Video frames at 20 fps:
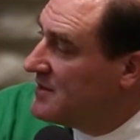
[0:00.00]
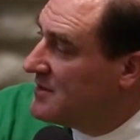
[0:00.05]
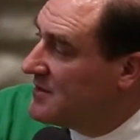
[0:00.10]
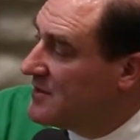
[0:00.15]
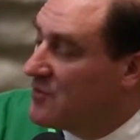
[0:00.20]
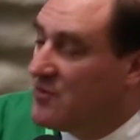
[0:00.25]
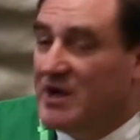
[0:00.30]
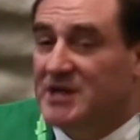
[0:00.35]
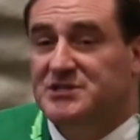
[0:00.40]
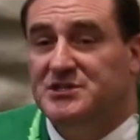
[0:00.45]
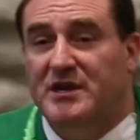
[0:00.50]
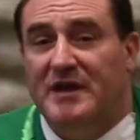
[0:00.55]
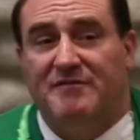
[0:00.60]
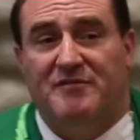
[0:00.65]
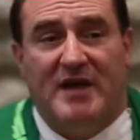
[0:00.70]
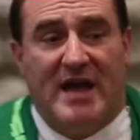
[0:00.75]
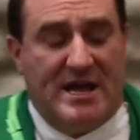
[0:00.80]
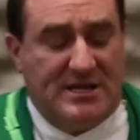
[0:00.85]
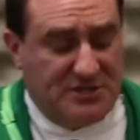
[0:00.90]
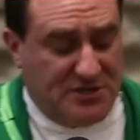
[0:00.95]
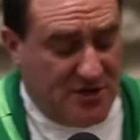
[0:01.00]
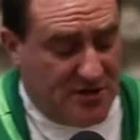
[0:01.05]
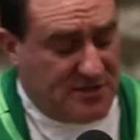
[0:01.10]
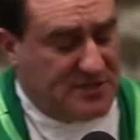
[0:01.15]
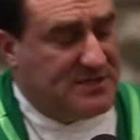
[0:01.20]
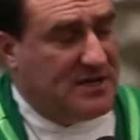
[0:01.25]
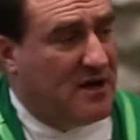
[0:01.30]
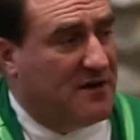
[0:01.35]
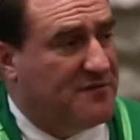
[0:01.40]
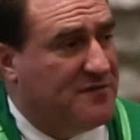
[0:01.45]
The question you have to ask
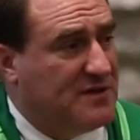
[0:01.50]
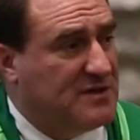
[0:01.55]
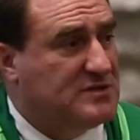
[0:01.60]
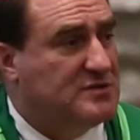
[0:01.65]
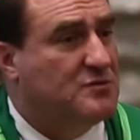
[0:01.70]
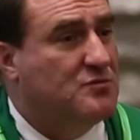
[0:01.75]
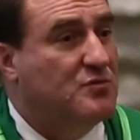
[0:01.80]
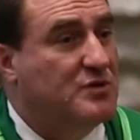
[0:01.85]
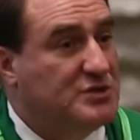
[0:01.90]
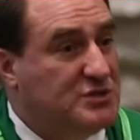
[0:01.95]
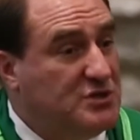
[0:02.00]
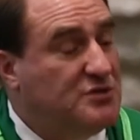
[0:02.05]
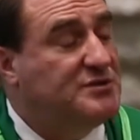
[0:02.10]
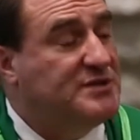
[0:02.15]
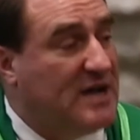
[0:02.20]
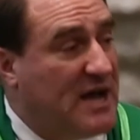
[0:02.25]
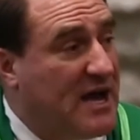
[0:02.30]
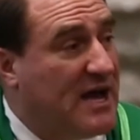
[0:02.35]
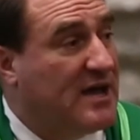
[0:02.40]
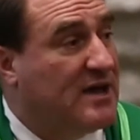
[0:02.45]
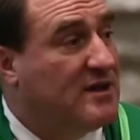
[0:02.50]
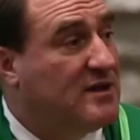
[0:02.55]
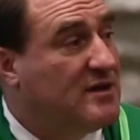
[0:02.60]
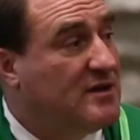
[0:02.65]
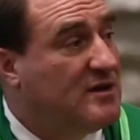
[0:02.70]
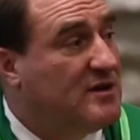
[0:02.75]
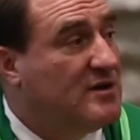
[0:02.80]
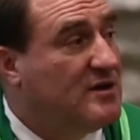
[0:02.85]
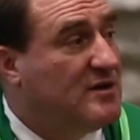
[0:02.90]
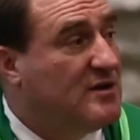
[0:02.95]
yourself is, would you die
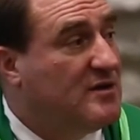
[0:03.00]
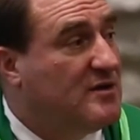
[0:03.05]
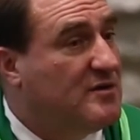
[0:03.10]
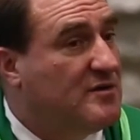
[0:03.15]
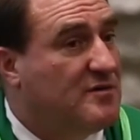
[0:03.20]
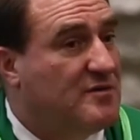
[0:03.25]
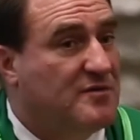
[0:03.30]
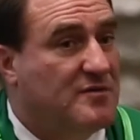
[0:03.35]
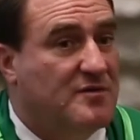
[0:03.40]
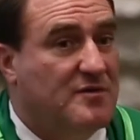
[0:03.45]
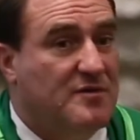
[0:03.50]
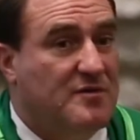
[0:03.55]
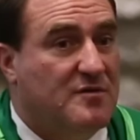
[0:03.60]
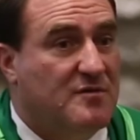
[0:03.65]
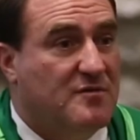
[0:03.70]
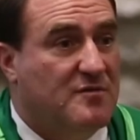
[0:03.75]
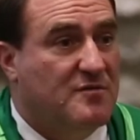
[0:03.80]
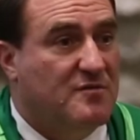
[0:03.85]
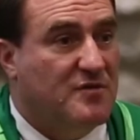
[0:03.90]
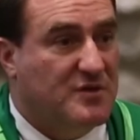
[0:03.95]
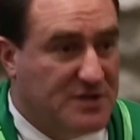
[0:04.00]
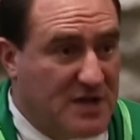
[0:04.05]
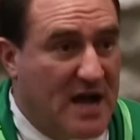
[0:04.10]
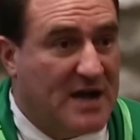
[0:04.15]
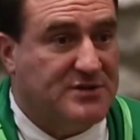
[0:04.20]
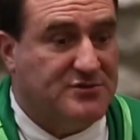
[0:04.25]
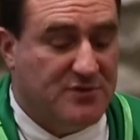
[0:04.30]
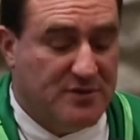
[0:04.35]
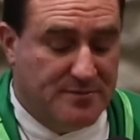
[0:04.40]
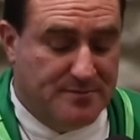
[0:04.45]
for
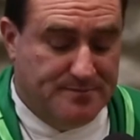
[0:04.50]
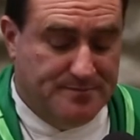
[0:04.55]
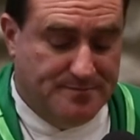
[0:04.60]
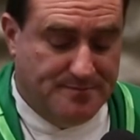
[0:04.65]
doctrine?